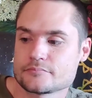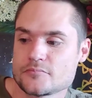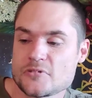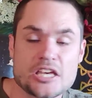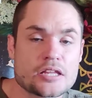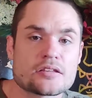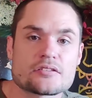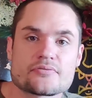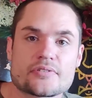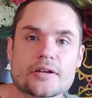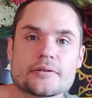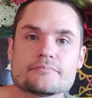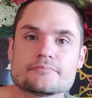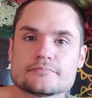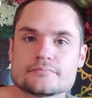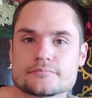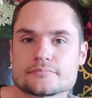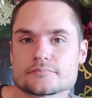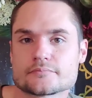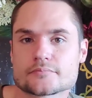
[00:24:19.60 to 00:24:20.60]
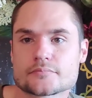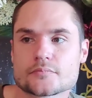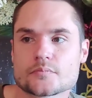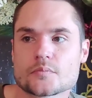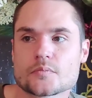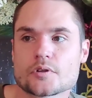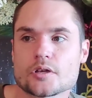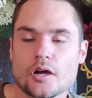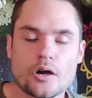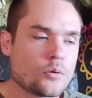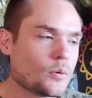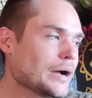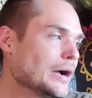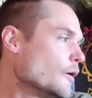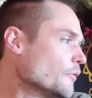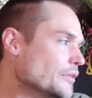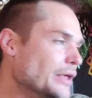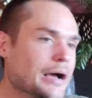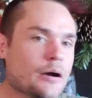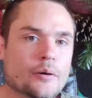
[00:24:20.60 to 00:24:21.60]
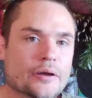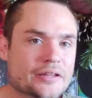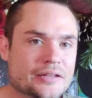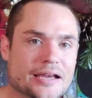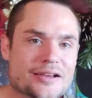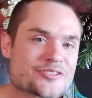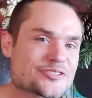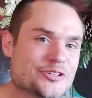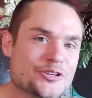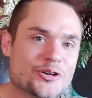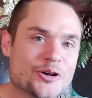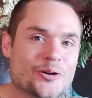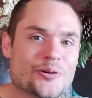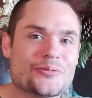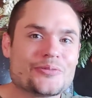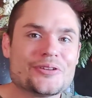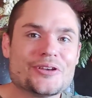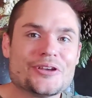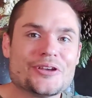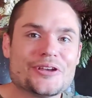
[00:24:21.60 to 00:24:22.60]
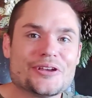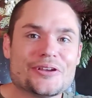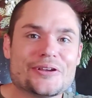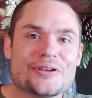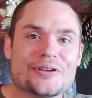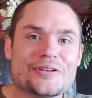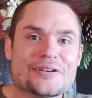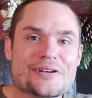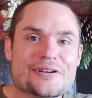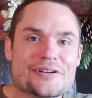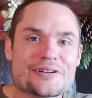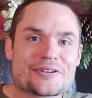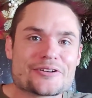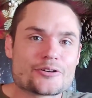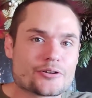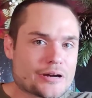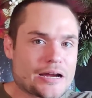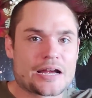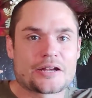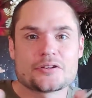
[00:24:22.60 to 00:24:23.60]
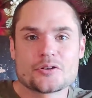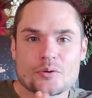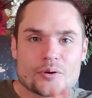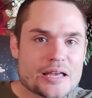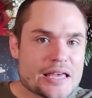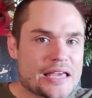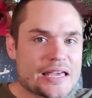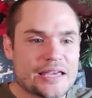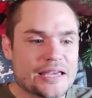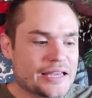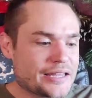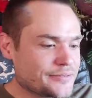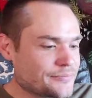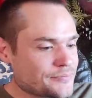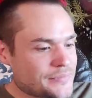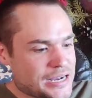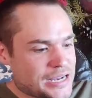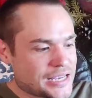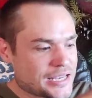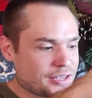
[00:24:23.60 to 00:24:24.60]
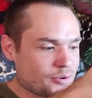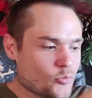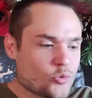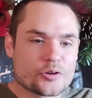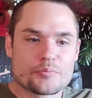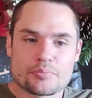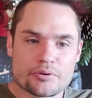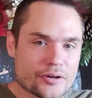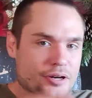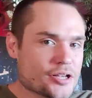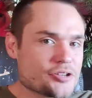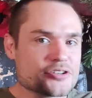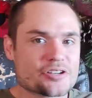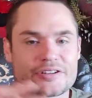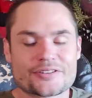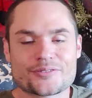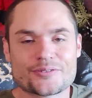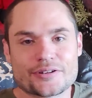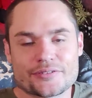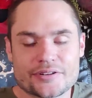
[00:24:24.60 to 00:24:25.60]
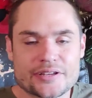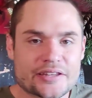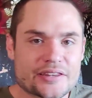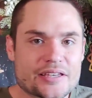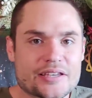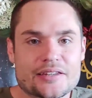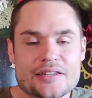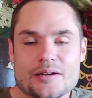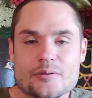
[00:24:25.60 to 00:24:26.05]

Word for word: "Yeah, that's fine." Oh wow! Now I can actually go and grind away at my wood project, whatever like that.